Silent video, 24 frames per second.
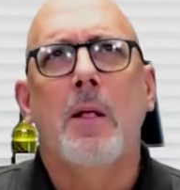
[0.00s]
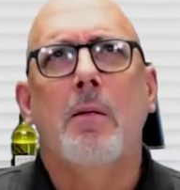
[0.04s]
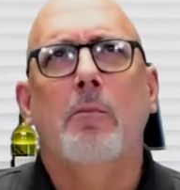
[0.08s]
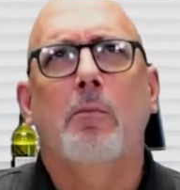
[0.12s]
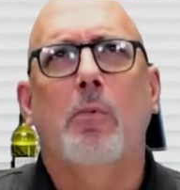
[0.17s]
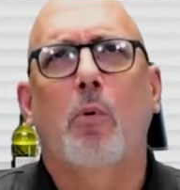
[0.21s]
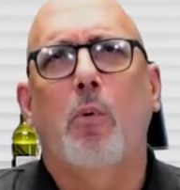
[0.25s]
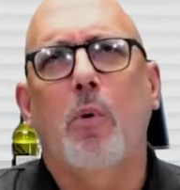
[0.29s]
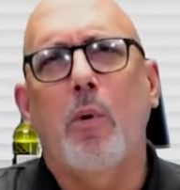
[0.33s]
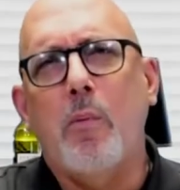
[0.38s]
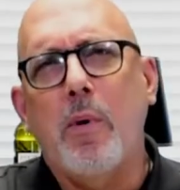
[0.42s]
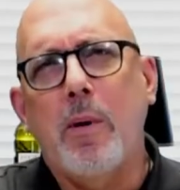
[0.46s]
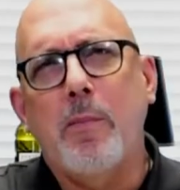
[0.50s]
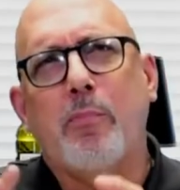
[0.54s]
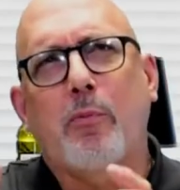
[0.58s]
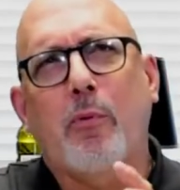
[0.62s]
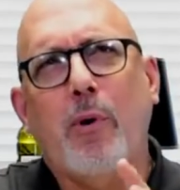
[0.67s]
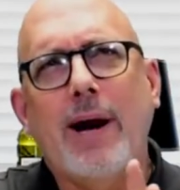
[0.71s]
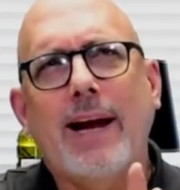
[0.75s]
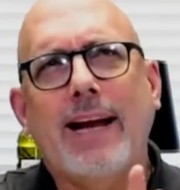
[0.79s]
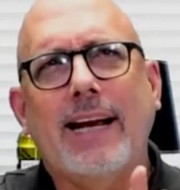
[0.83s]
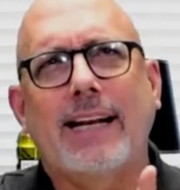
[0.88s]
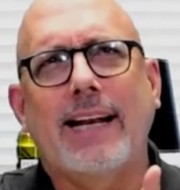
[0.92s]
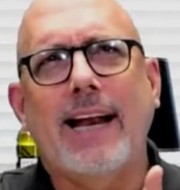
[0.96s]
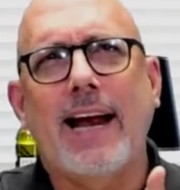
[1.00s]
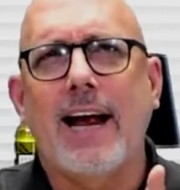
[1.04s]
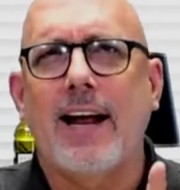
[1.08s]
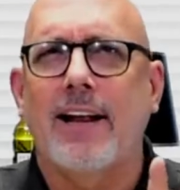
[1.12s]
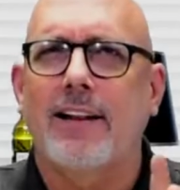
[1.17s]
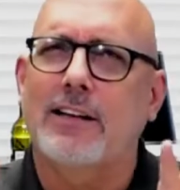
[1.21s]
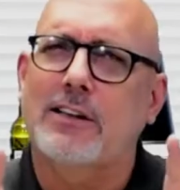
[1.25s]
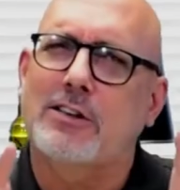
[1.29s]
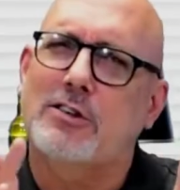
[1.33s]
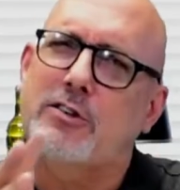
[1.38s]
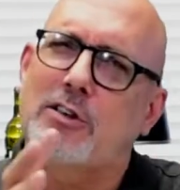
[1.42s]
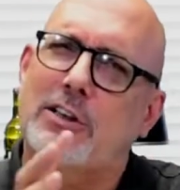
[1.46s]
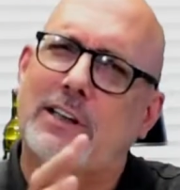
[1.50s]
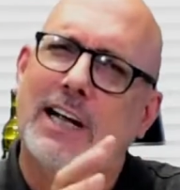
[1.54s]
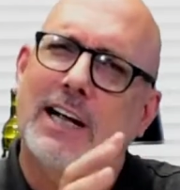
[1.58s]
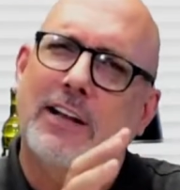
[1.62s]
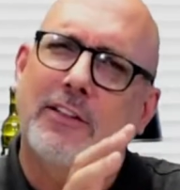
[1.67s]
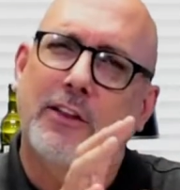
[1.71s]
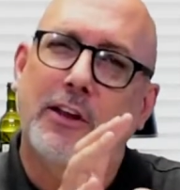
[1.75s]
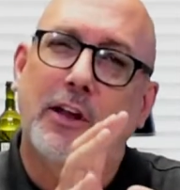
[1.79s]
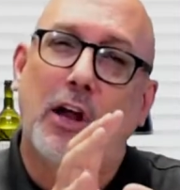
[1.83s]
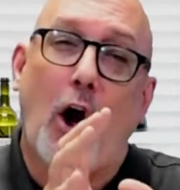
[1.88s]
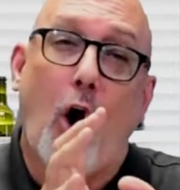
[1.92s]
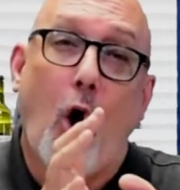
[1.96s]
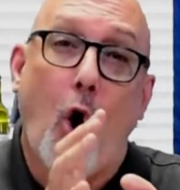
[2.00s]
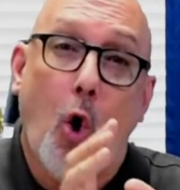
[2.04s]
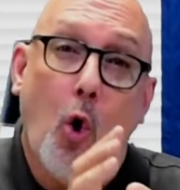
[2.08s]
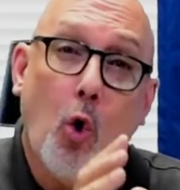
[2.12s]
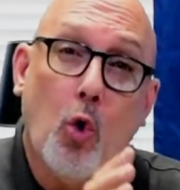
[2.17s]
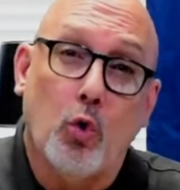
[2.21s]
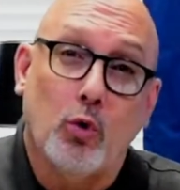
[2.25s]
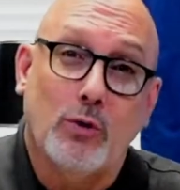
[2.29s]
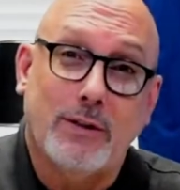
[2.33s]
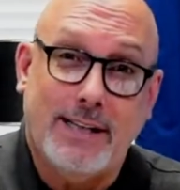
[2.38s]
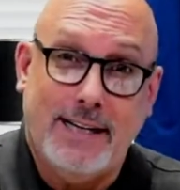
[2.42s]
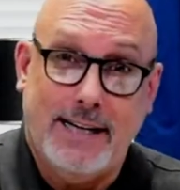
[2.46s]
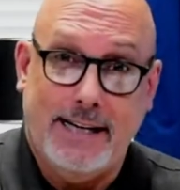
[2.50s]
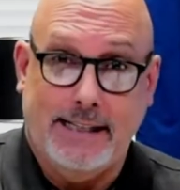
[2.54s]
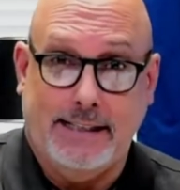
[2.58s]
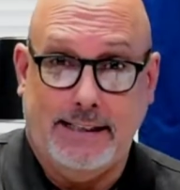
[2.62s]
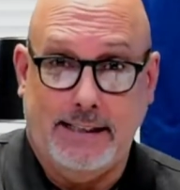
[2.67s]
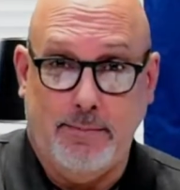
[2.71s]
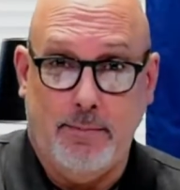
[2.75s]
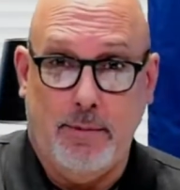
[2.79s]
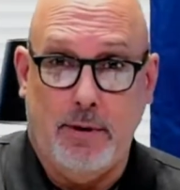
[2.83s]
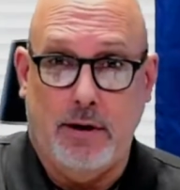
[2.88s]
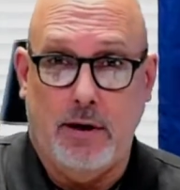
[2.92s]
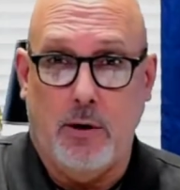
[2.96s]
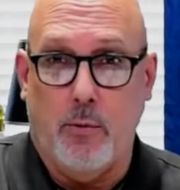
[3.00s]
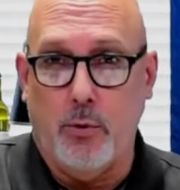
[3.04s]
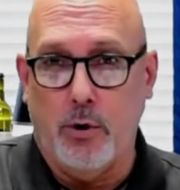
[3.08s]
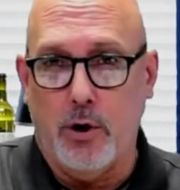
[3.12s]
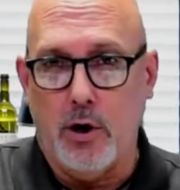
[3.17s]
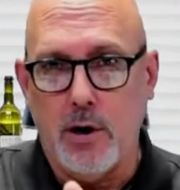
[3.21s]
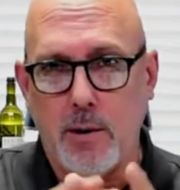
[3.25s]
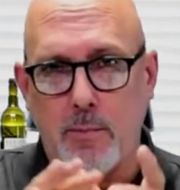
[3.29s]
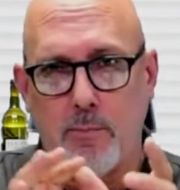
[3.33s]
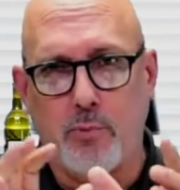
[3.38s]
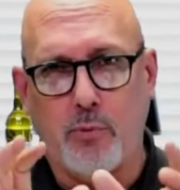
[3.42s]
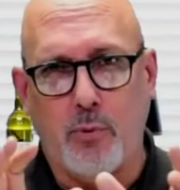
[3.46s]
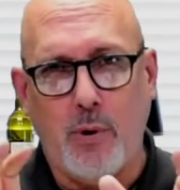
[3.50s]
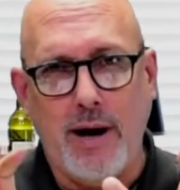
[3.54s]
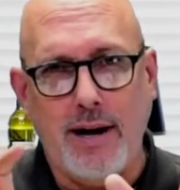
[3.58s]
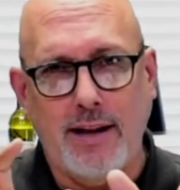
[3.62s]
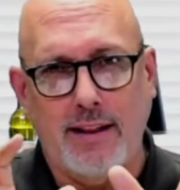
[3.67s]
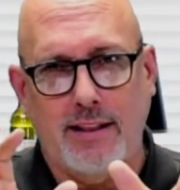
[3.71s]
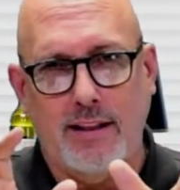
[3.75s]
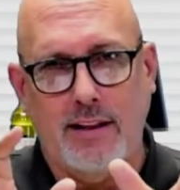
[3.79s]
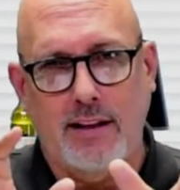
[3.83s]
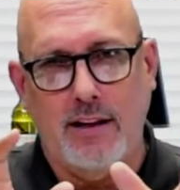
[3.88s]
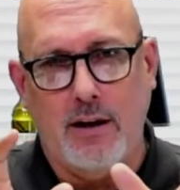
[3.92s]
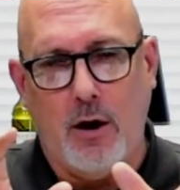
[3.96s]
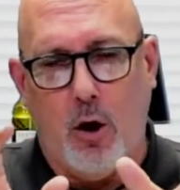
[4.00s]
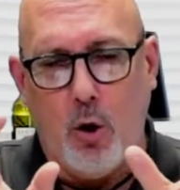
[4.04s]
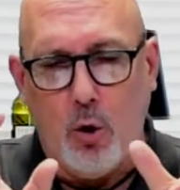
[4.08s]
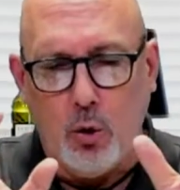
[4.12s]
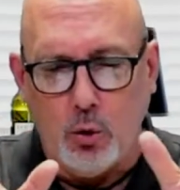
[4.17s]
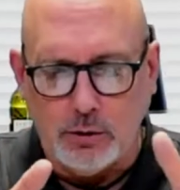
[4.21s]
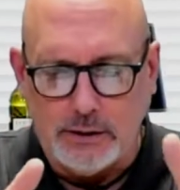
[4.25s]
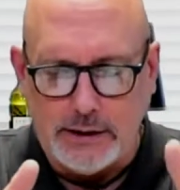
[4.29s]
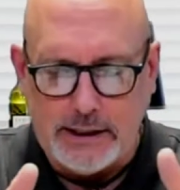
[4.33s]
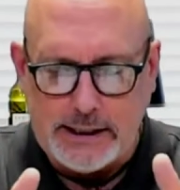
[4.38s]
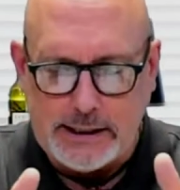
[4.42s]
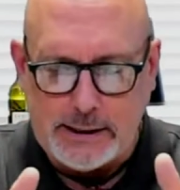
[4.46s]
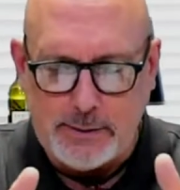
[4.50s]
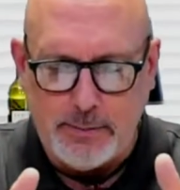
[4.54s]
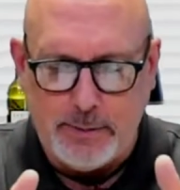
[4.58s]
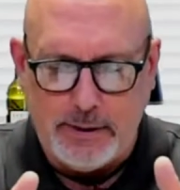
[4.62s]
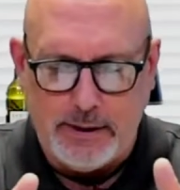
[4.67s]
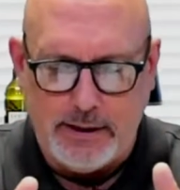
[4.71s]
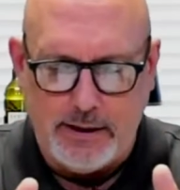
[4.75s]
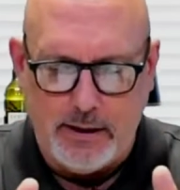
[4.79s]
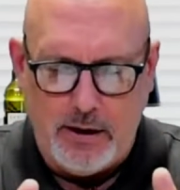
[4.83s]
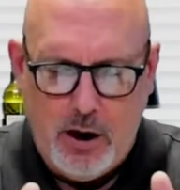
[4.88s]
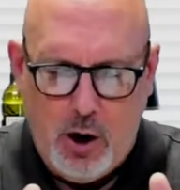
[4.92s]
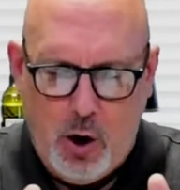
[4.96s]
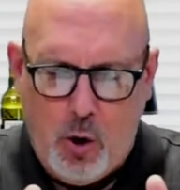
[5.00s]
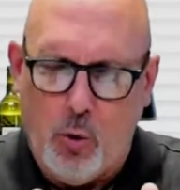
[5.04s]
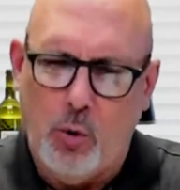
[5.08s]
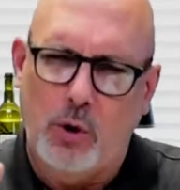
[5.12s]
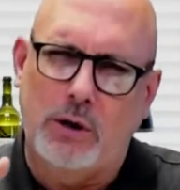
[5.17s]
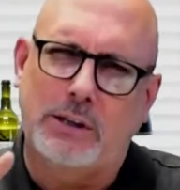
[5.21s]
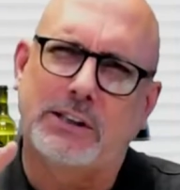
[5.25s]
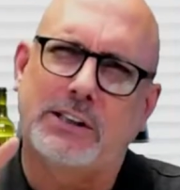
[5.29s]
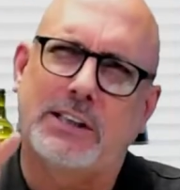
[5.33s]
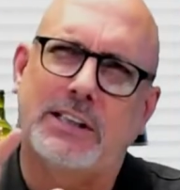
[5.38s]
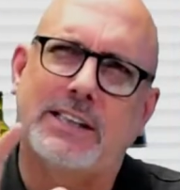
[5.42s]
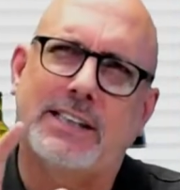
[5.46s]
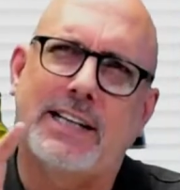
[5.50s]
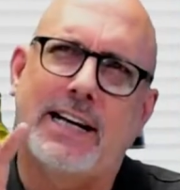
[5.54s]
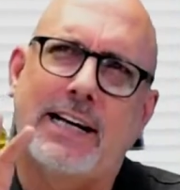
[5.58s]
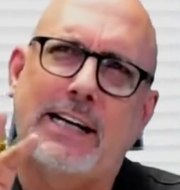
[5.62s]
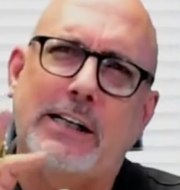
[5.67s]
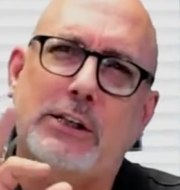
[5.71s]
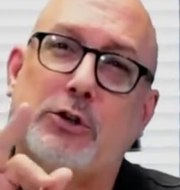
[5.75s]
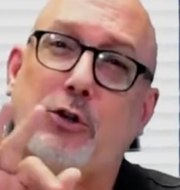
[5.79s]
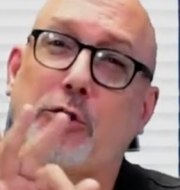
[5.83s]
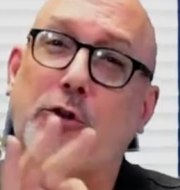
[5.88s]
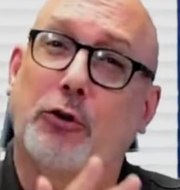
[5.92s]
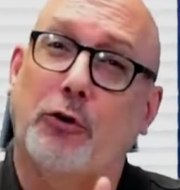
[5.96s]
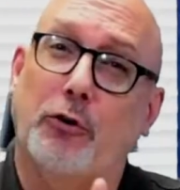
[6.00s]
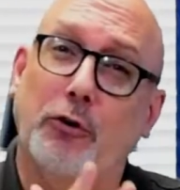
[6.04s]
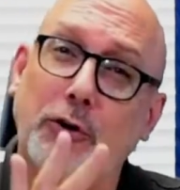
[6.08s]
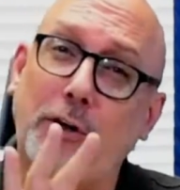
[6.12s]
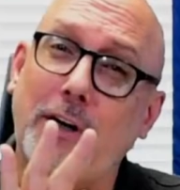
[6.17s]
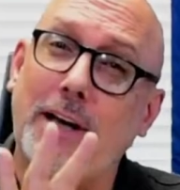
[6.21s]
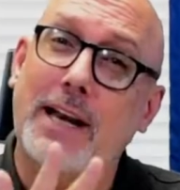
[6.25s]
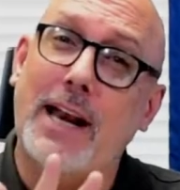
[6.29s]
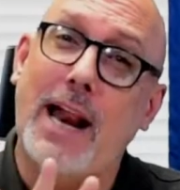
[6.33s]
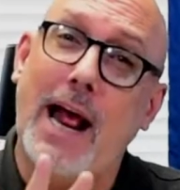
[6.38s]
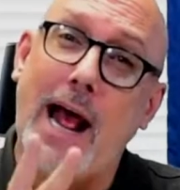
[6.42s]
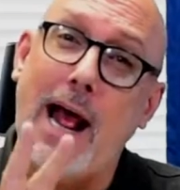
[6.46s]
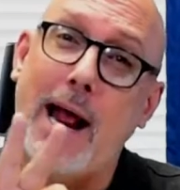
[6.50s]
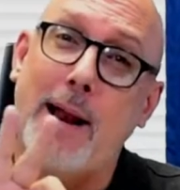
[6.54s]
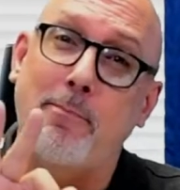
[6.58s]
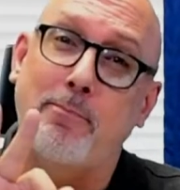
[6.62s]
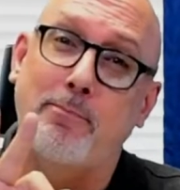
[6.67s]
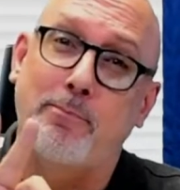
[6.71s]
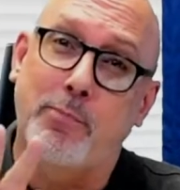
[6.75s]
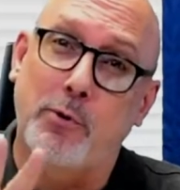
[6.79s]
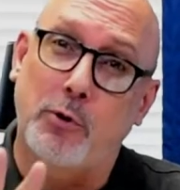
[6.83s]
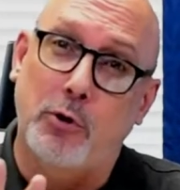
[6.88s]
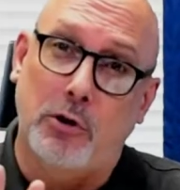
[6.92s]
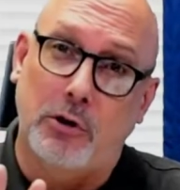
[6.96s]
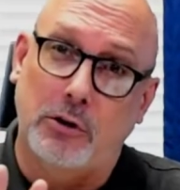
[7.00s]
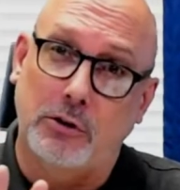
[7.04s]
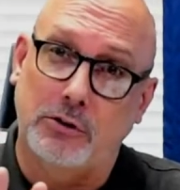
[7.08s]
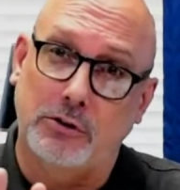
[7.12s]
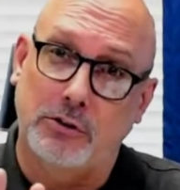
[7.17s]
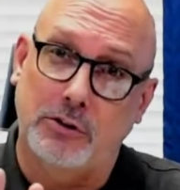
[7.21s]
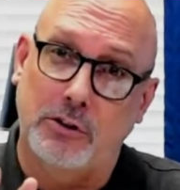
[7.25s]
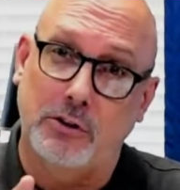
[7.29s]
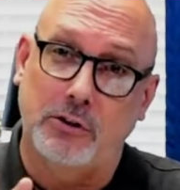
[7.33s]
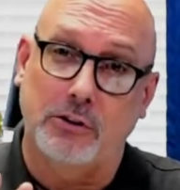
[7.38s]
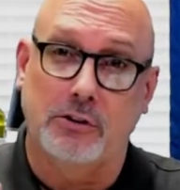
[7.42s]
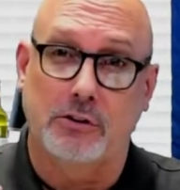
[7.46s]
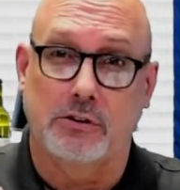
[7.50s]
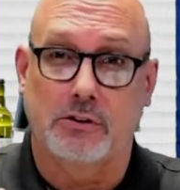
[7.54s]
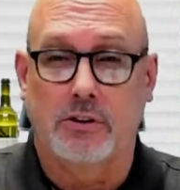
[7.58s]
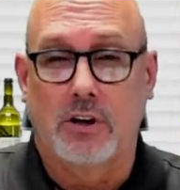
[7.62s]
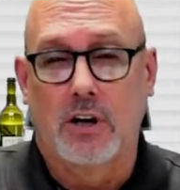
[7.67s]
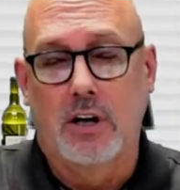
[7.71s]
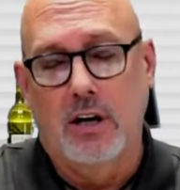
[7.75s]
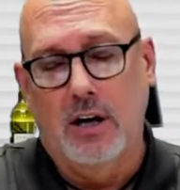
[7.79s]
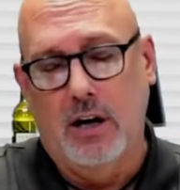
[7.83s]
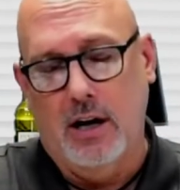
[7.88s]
But when we break it down, let's look at the Old Testament. Now we're going to break the Old Testament, which contains 39 books. There's